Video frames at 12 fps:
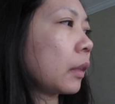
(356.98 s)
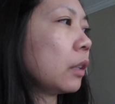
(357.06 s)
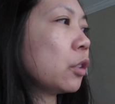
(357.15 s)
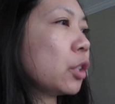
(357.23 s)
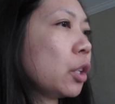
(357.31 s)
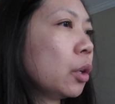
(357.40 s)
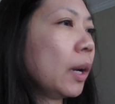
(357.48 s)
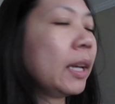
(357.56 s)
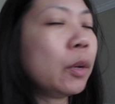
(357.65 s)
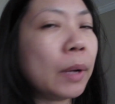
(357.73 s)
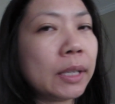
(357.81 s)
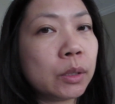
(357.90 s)
So
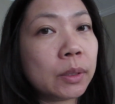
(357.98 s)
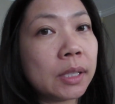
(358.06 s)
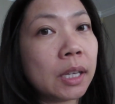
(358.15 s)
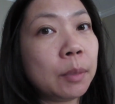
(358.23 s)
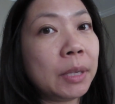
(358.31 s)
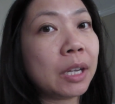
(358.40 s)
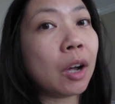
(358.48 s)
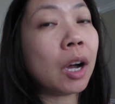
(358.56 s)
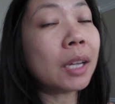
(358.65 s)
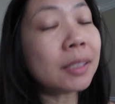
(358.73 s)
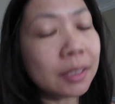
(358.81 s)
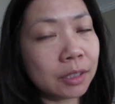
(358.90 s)
anyway, so it's going to be
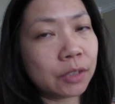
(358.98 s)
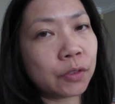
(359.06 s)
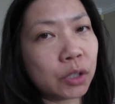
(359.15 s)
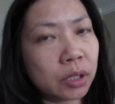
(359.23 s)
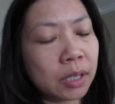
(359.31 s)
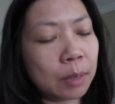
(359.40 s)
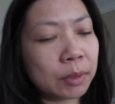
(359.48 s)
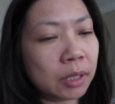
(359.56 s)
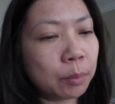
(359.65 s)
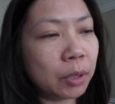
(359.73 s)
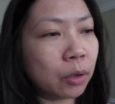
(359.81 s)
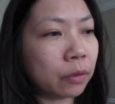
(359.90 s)
Constance's first time
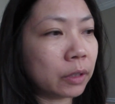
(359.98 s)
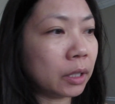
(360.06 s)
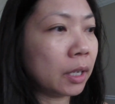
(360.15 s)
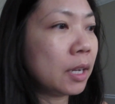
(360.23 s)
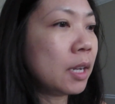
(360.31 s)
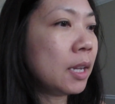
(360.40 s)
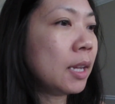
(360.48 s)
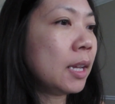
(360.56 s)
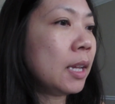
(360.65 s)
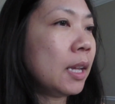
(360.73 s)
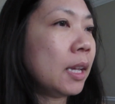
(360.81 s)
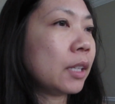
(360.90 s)
sleeping over.
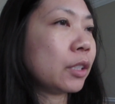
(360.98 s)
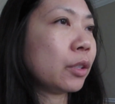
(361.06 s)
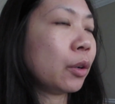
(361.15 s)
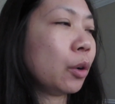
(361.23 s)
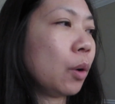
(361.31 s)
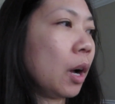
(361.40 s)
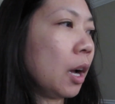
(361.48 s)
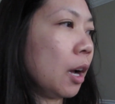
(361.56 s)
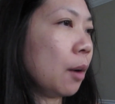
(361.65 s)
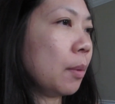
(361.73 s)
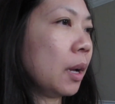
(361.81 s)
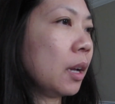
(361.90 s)
So
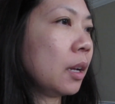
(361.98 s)
um,